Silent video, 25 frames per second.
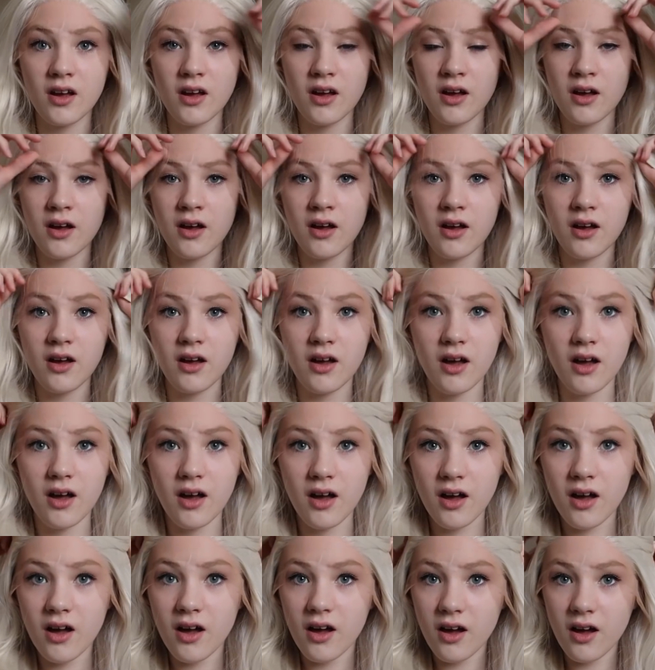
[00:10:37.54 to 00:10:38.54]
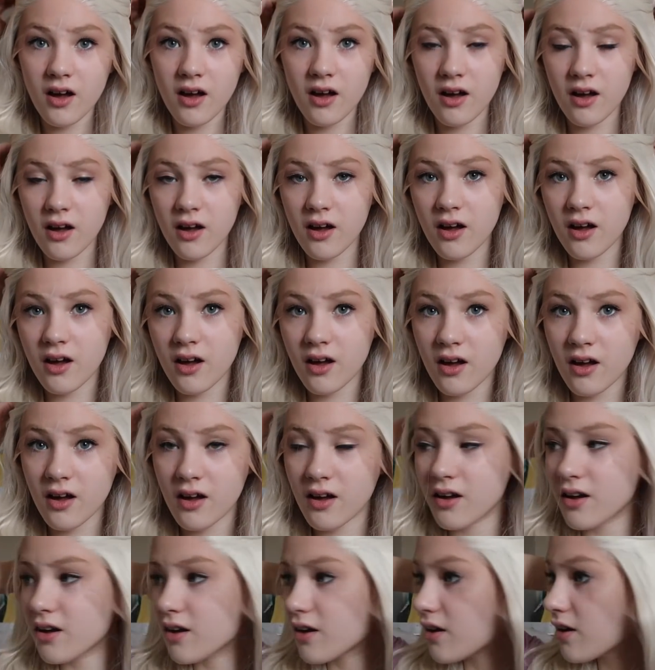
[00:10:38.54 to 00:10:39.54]

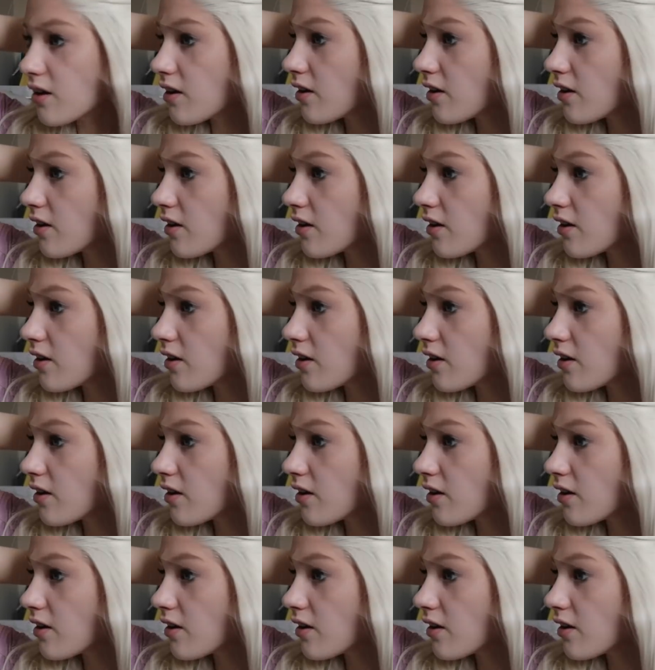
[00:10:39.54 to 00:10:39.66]
[no speech]